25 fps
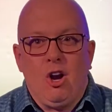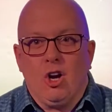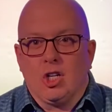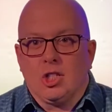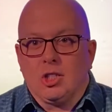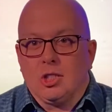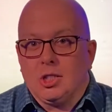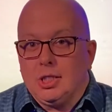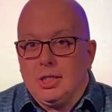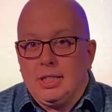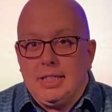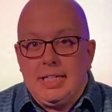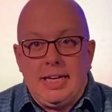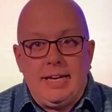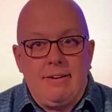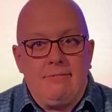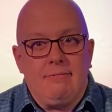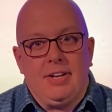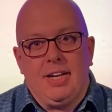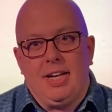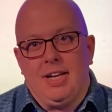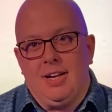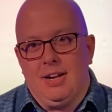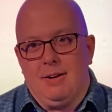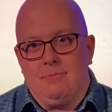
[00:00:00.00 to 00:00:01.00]
are
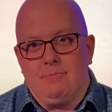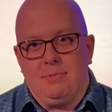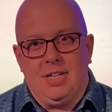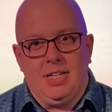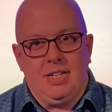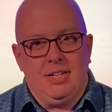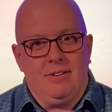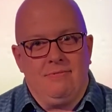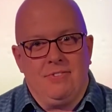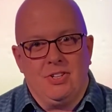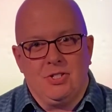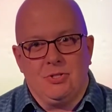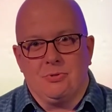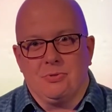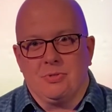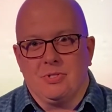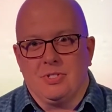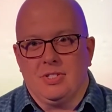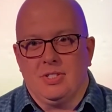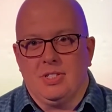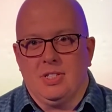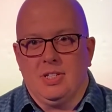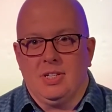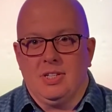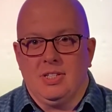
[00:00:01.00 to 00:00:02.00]
leaving it up to
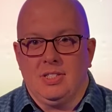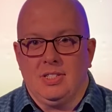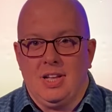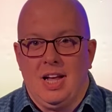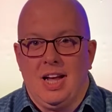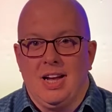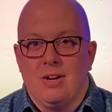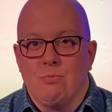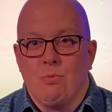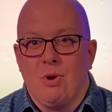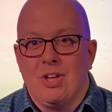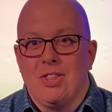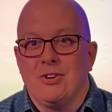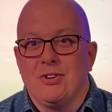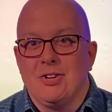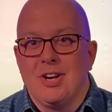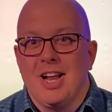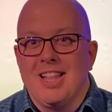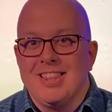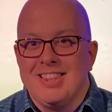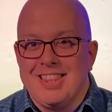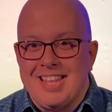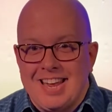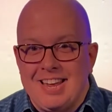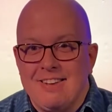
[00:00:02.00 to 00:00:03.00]
individuals to decide whether or
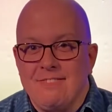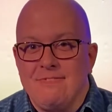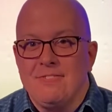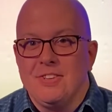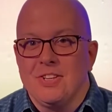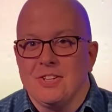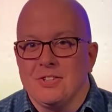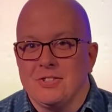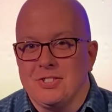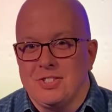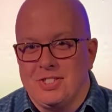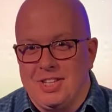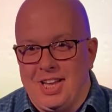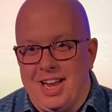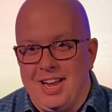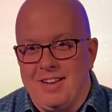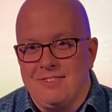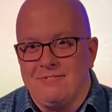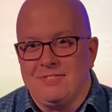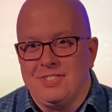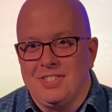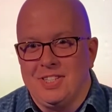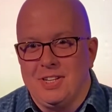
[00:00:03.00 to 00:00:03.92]
not they feel safe